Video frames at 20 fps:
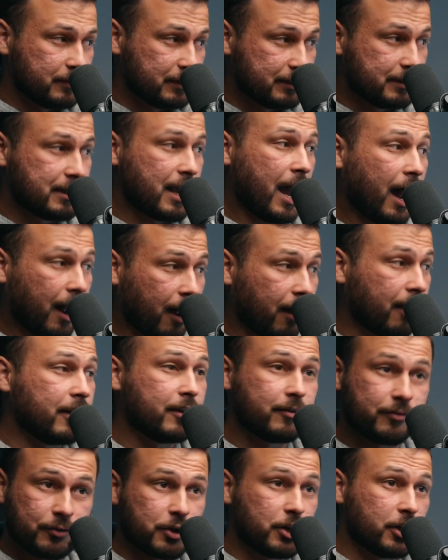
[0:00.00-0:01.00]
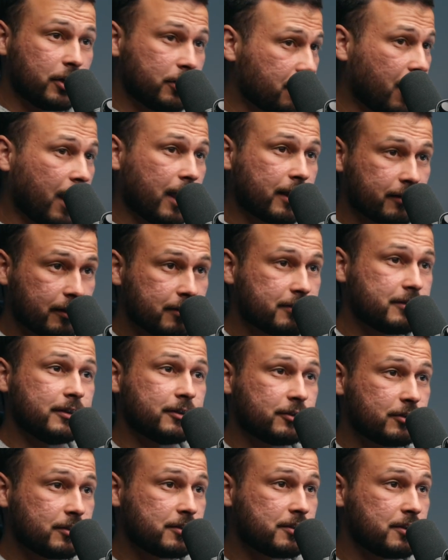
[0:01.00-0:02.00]
Yeah, if you're like listening
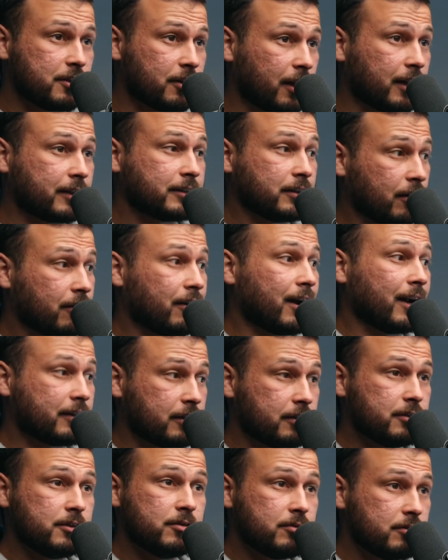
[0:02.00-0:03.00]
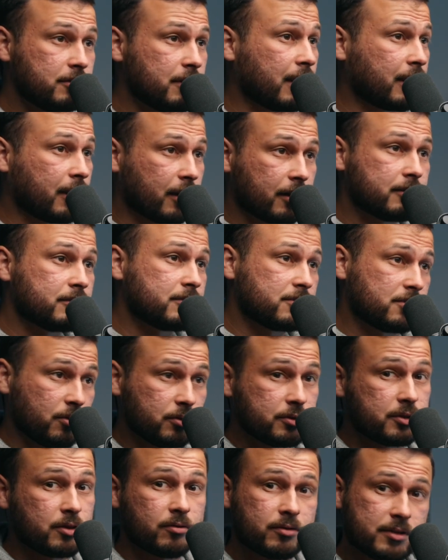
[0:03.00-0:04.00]
to this and you're like, no, no I could use like a
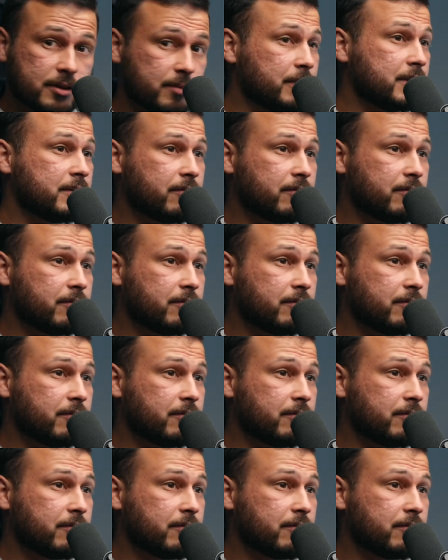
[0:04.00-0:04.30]
consultant or some yeah.